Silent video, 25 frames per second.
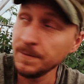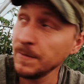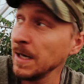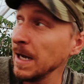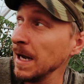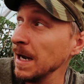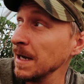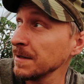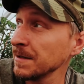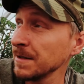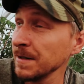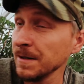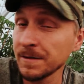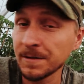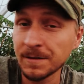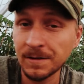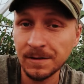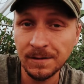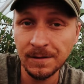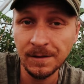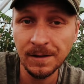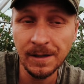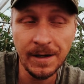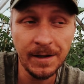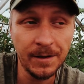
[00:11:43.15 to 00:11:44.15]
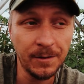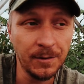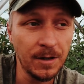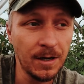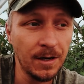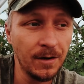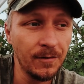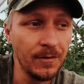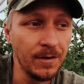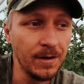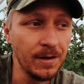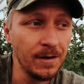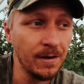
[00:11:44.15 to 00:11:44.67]
assets laying around
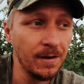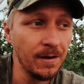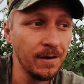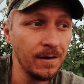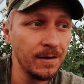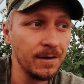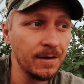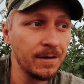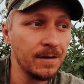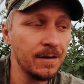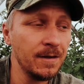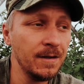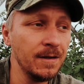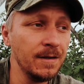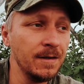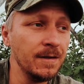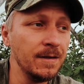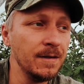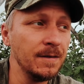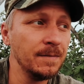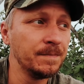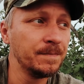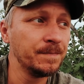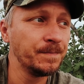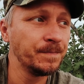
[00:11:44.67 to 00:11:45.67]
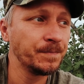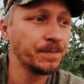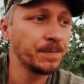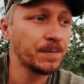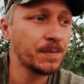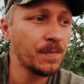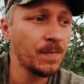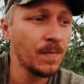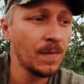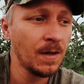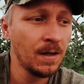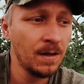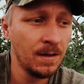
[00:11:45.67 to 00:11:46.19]
in the yard, and
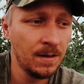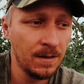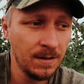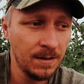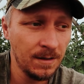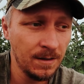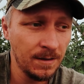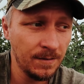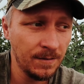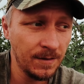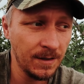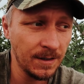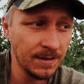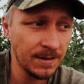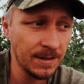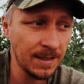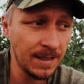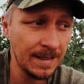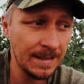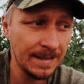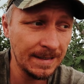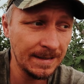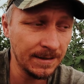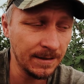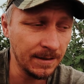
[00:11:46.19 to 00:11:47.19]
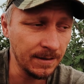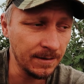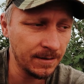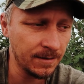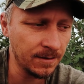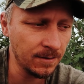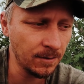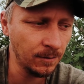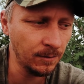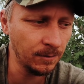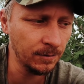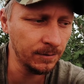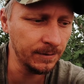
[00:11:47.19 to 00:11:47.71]
things that I need to get
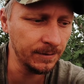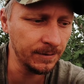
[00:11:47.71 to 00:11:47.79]
sold.